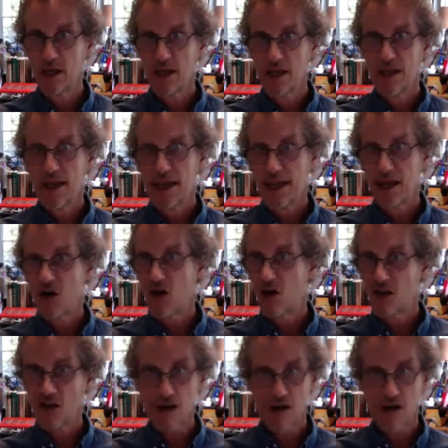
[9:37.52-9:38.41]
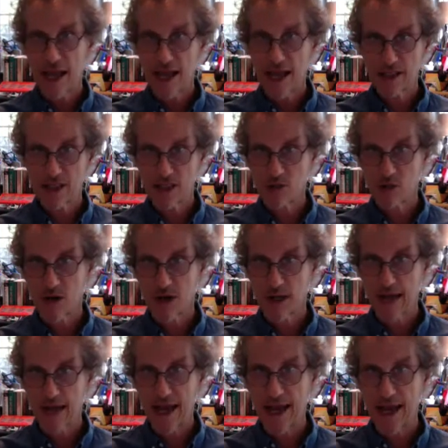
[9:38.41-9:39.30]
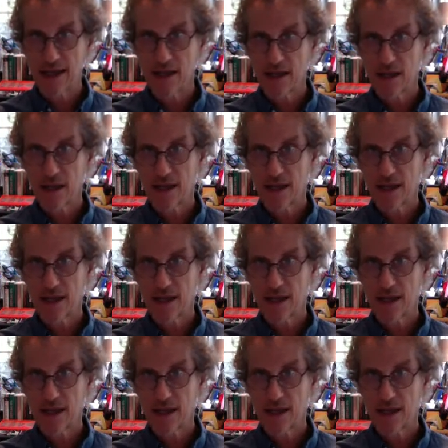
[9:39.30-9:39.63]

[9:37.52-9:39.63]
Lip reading: and all our classes were at night,